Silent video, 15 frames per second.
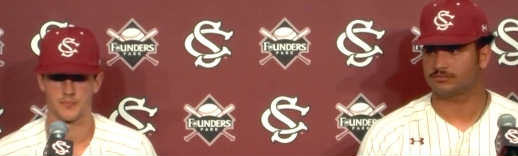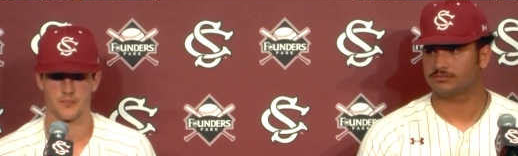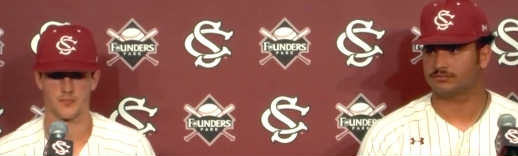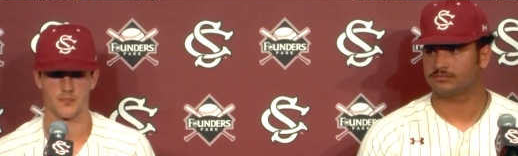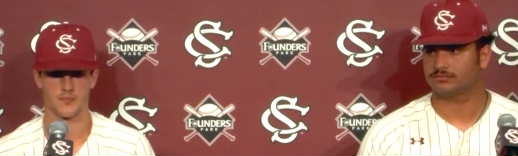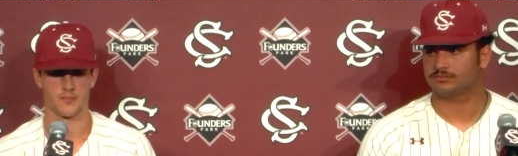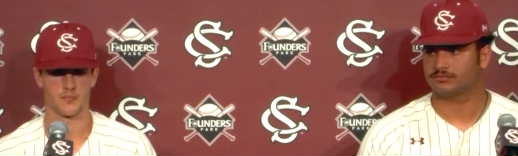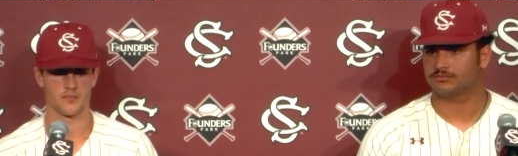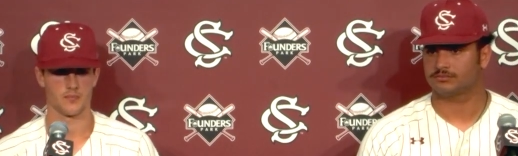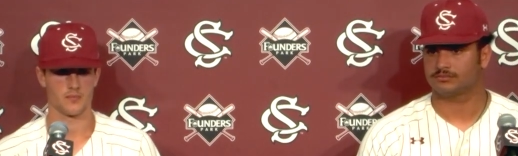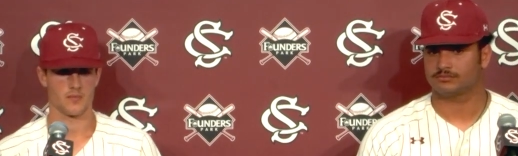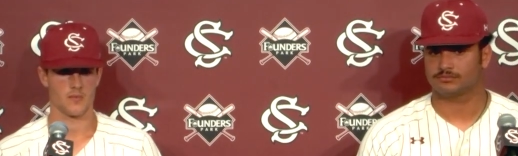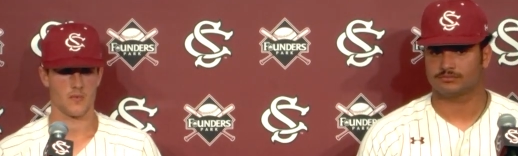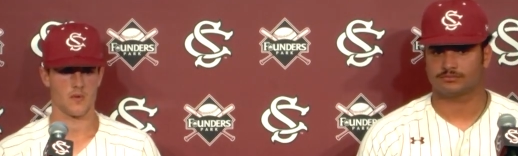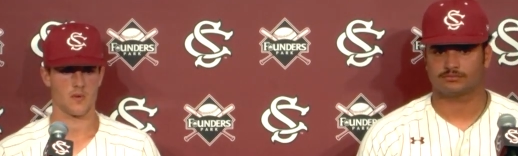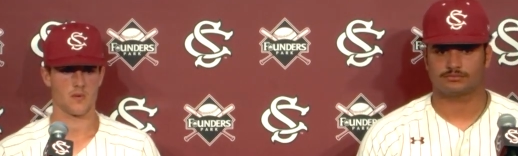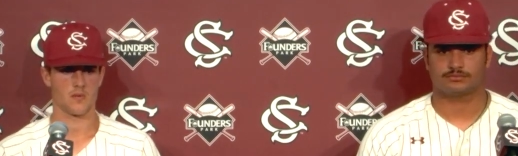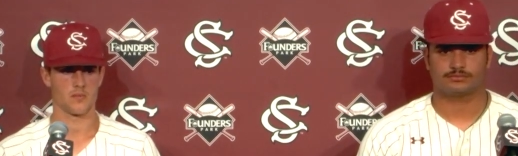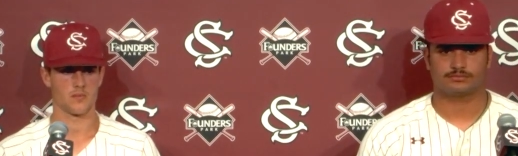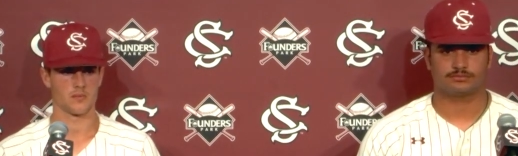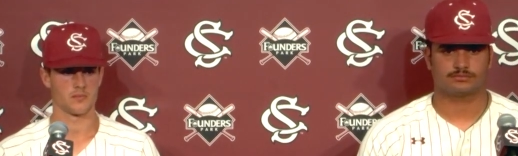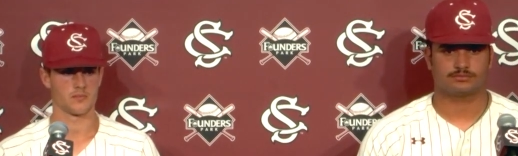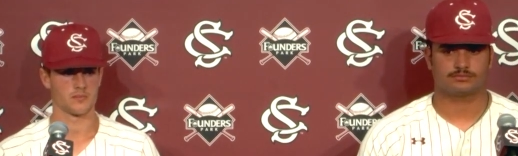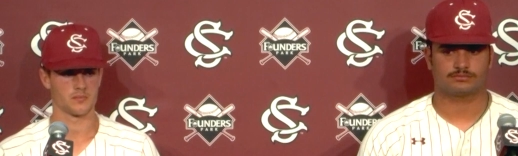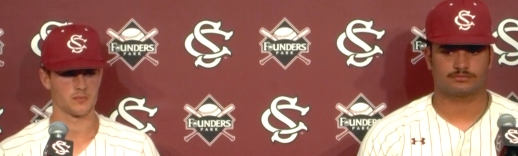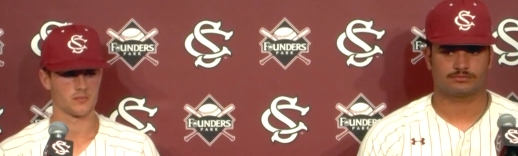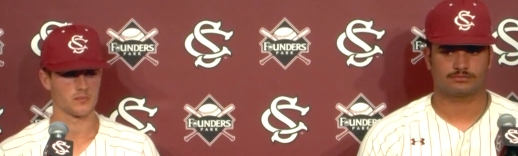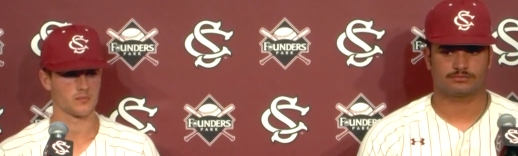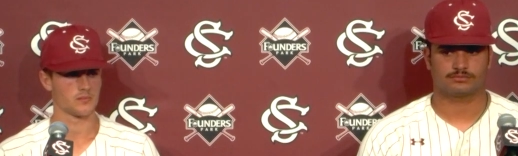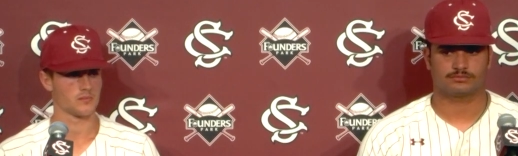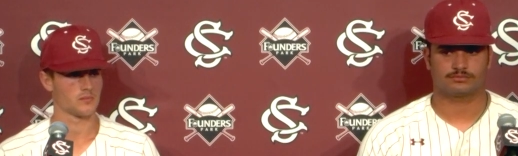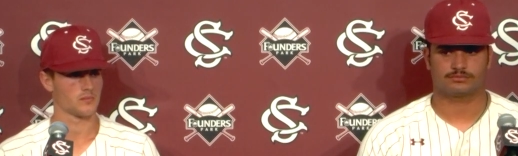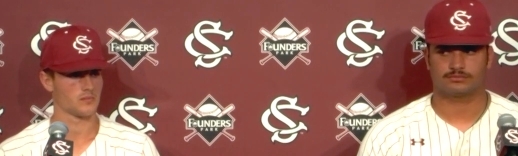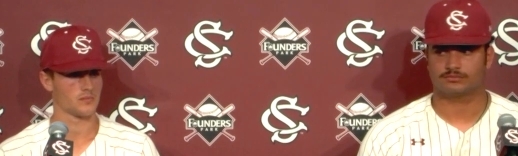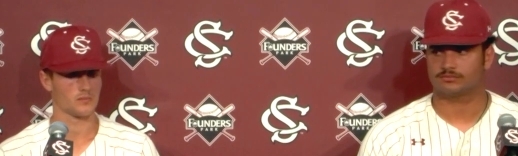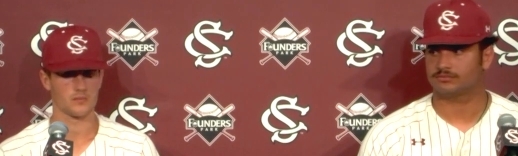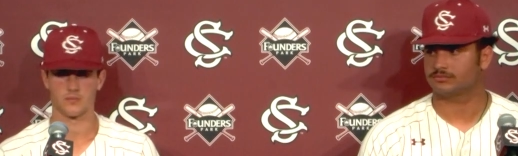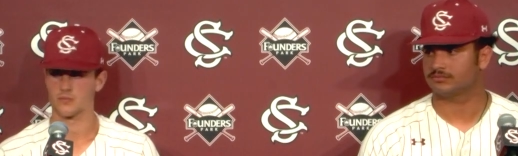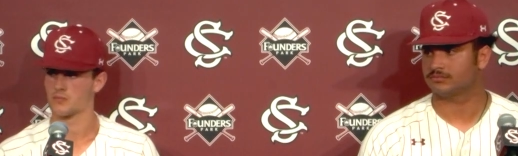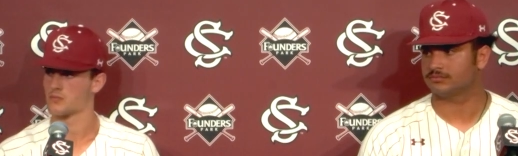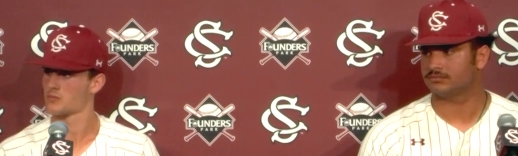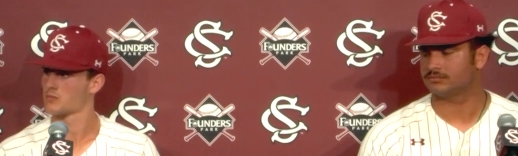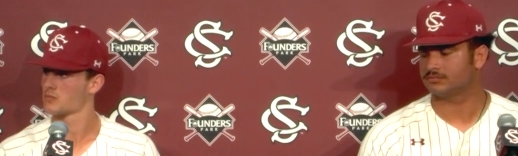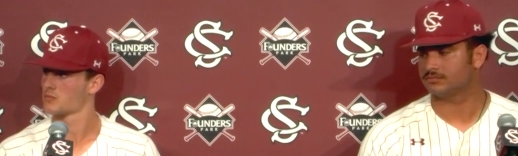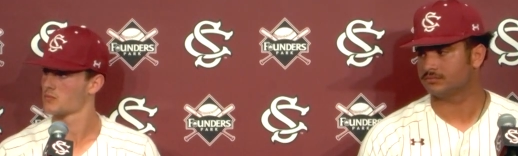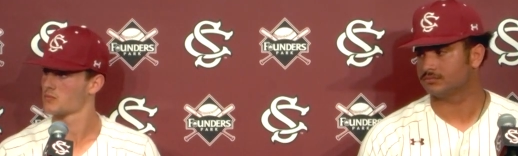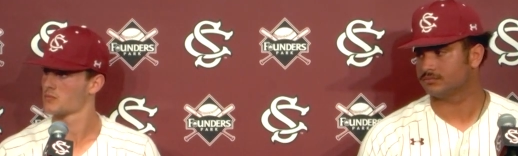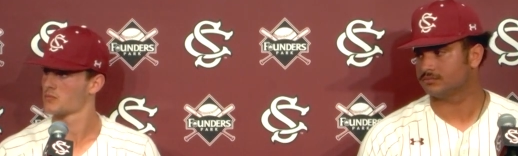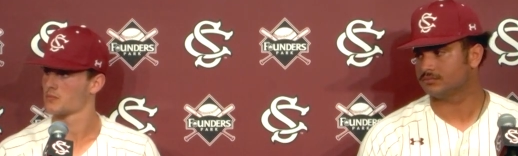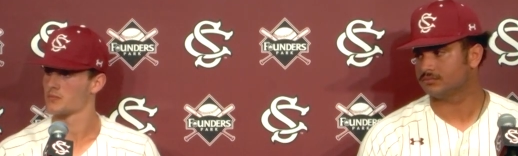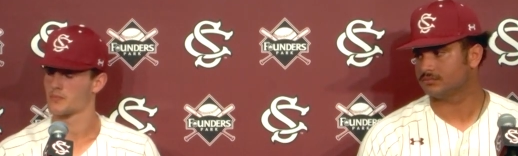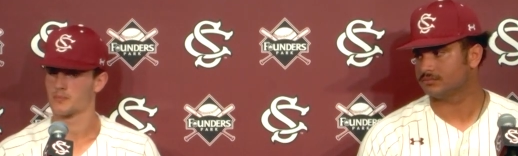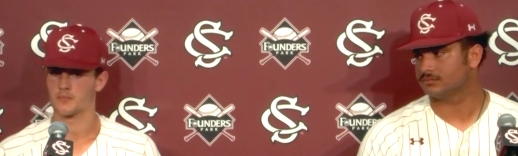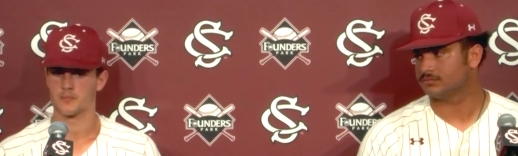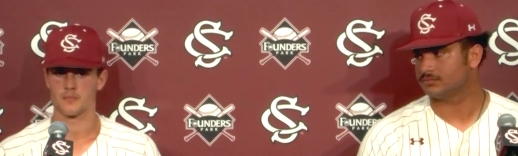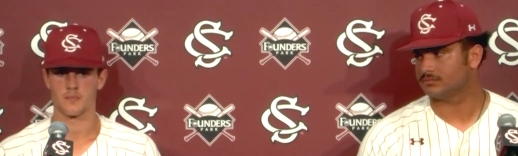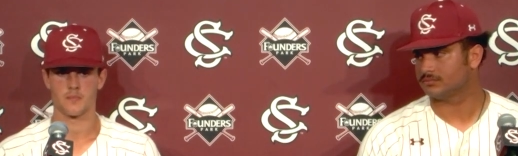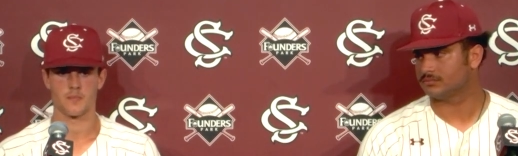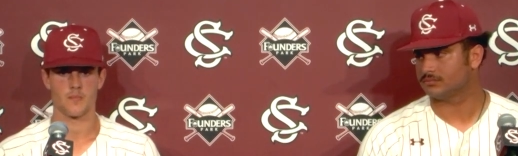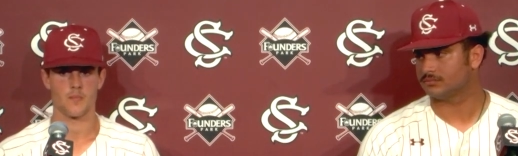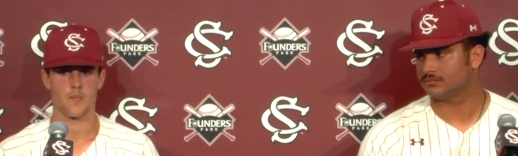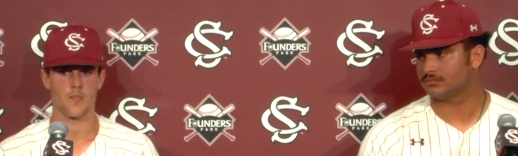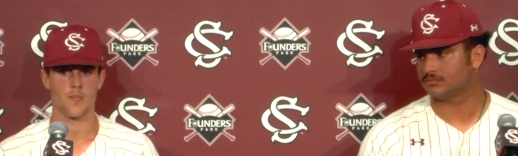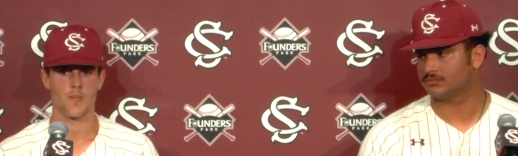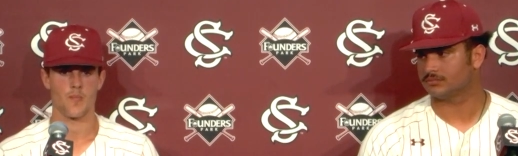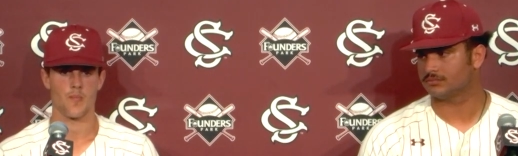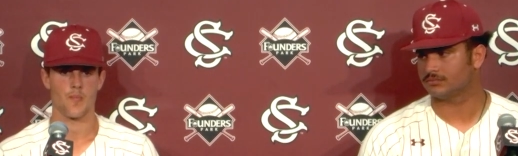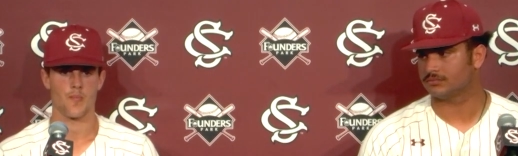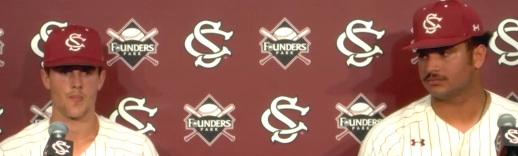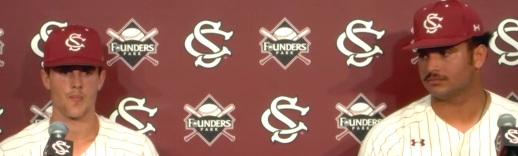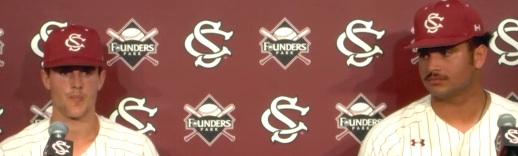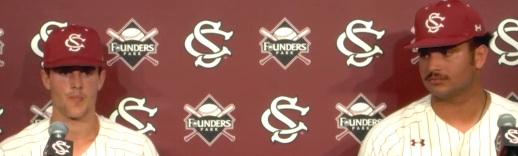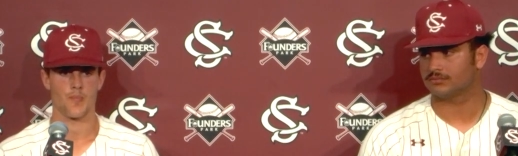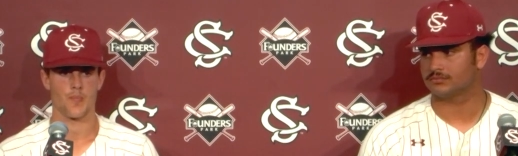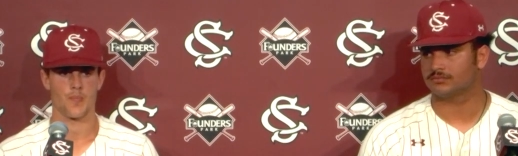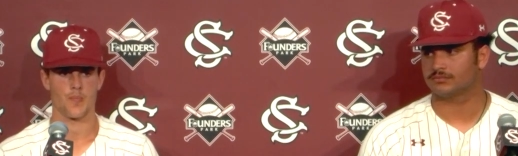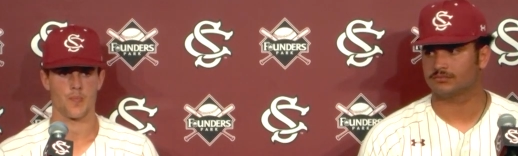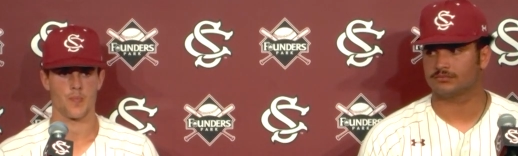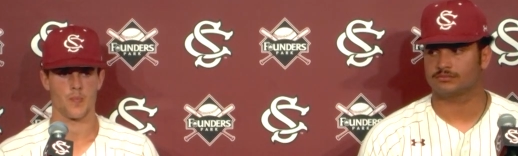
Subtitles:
Nothing is said.